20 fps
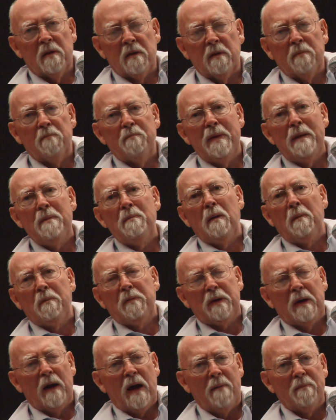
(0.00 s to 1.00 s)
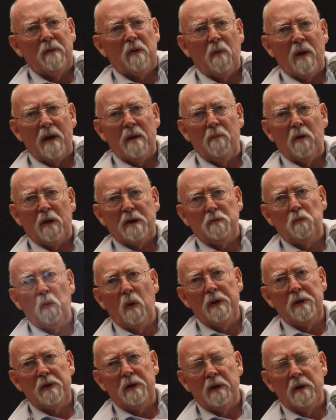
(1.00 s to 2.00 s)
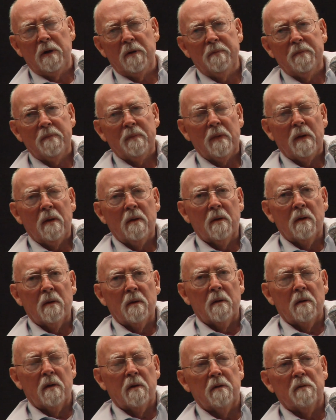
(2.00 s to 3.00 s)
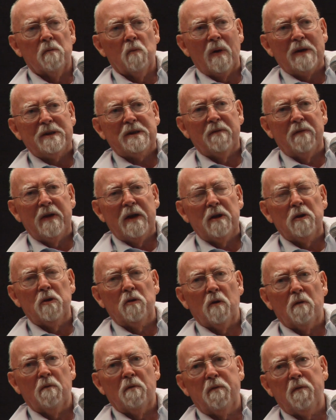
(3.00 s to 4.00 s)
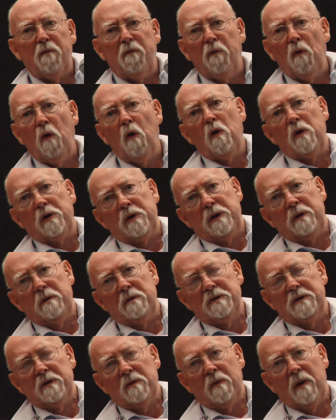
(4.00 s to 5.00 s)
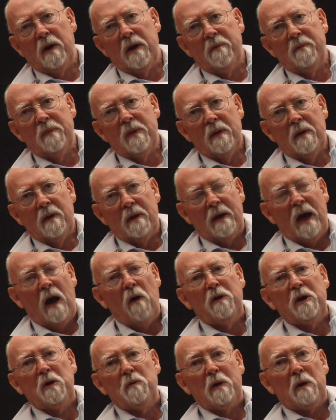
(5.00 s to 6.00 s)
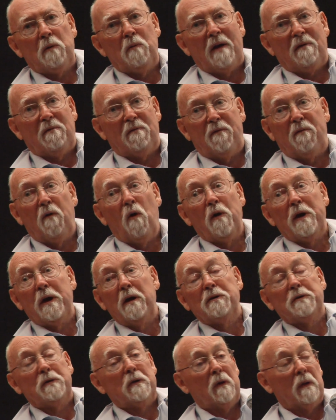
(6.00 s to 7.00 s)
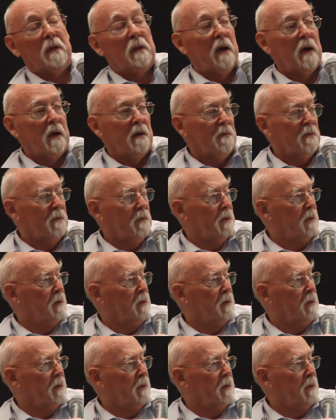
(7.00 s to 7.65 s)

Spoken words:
the minimum time to write a book is 1 year. West of Eden took 4 years to write. How can you regret 4 years of your life?